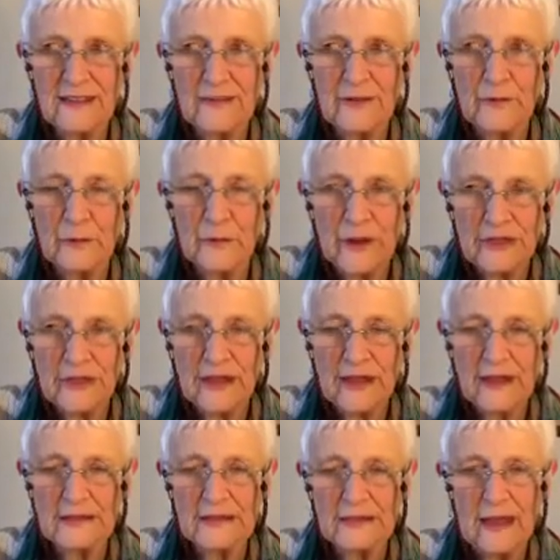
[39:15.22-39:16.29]
with
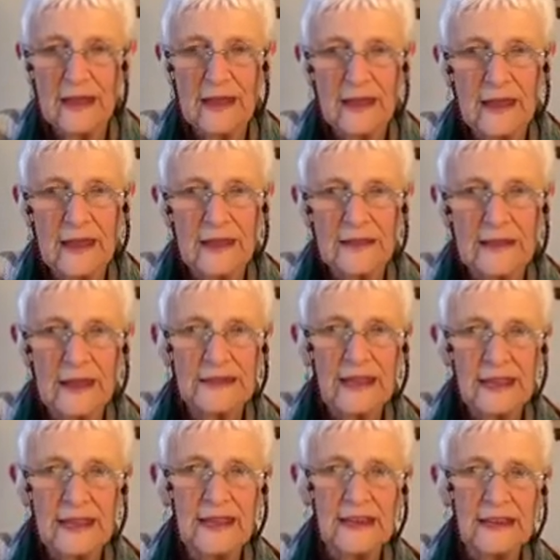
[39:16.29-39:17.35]
that
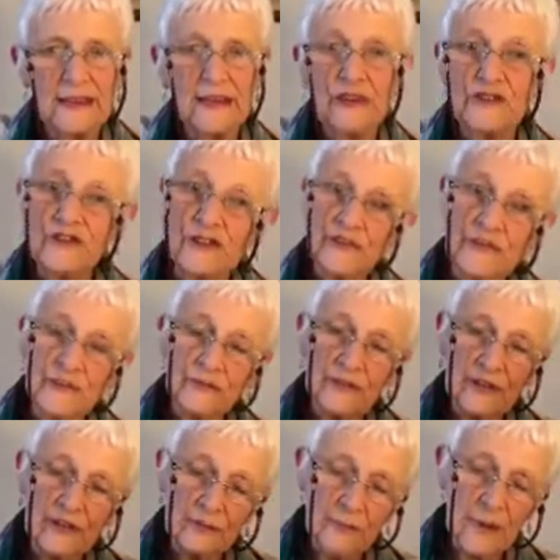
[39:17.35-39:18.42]
healing,
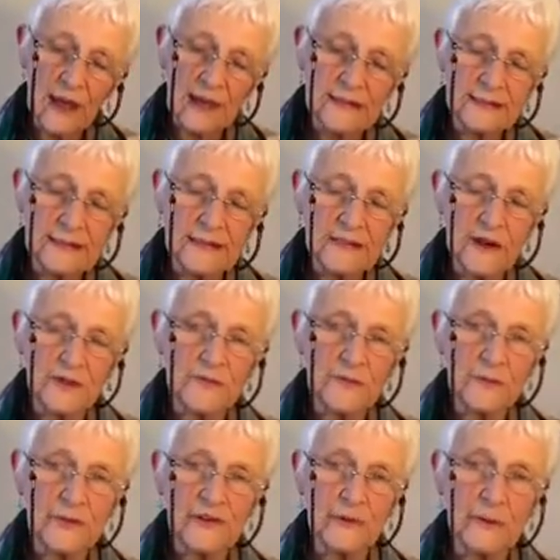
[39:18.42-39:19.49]
she's passing it on from
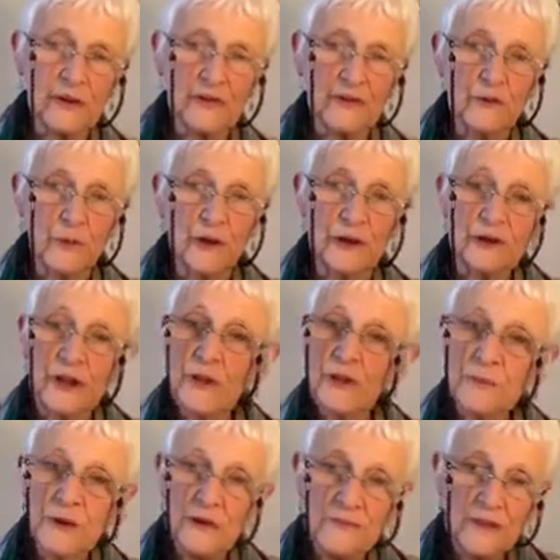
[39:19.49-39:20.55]
the spirit world,
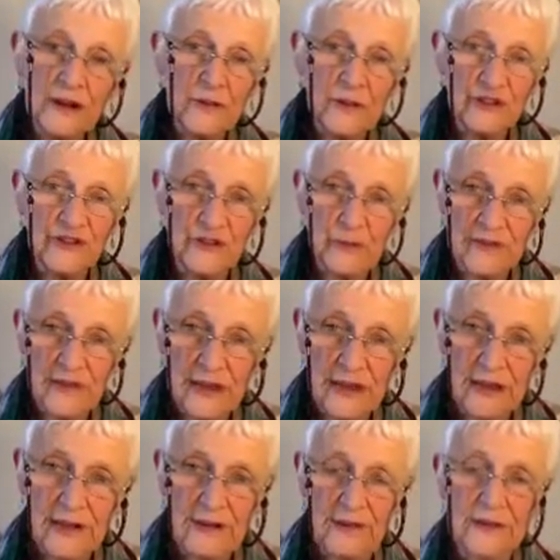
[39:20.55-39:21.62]
but I feel when she was
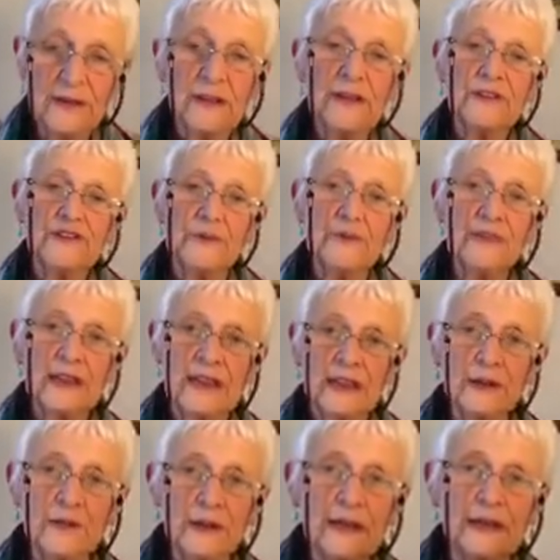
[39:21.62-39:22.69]
here, she was
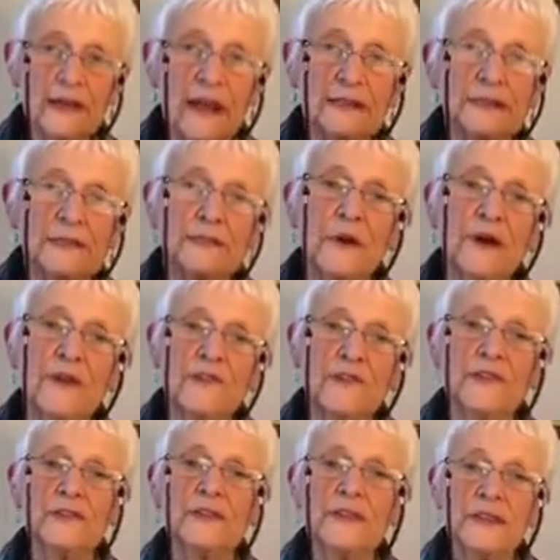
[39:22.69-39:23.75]
equally that
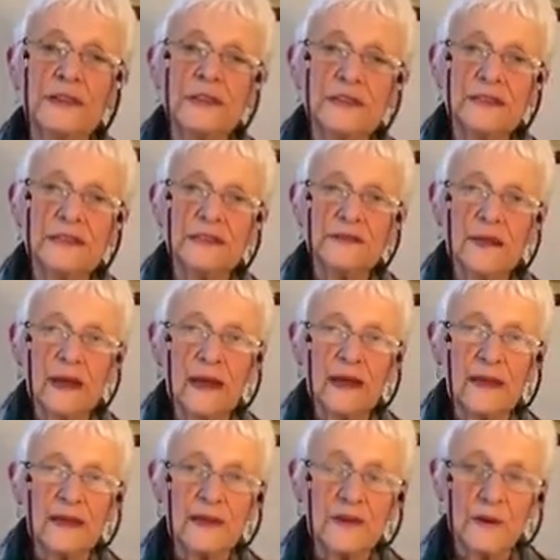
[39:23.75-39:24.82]
person to
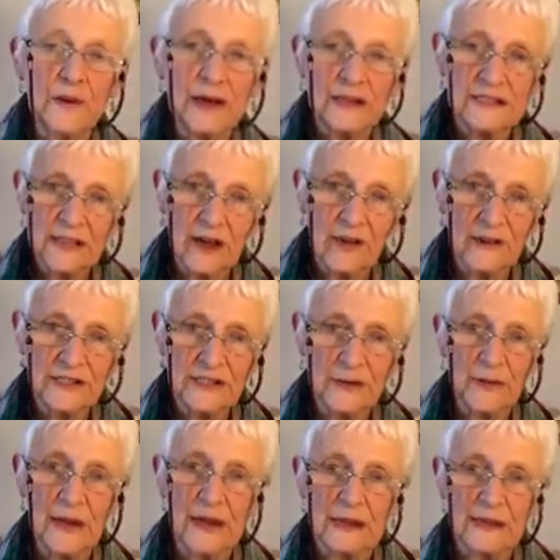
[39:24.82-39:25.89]
go and talk to,
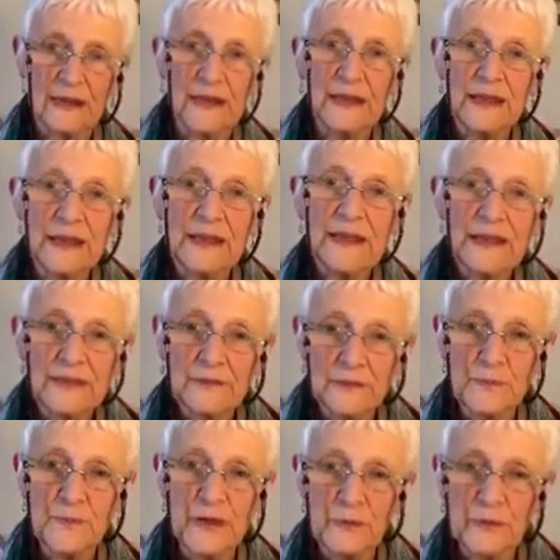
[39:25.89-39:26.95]
and
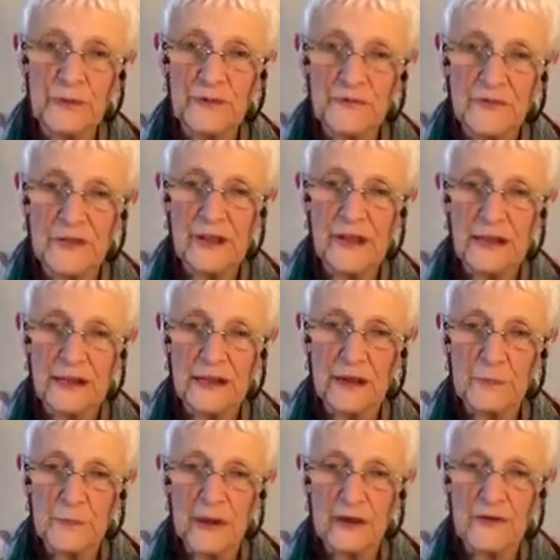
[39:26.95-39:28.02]
people would feel a lot
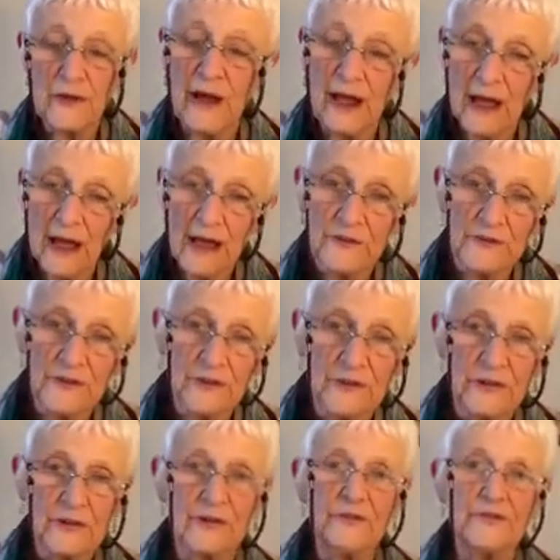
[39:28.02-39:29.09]
better after
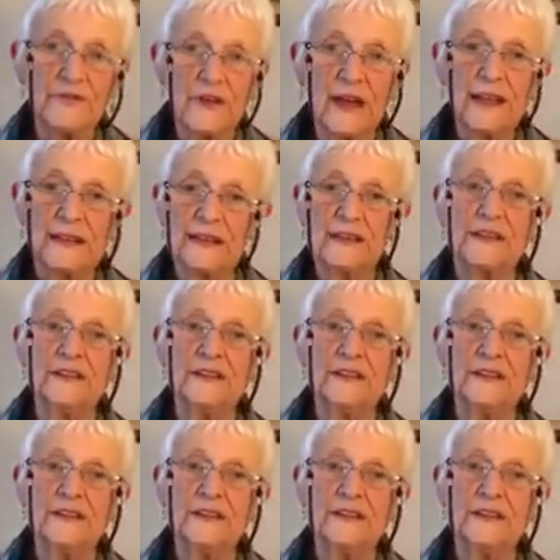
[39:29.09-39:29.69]
confiding in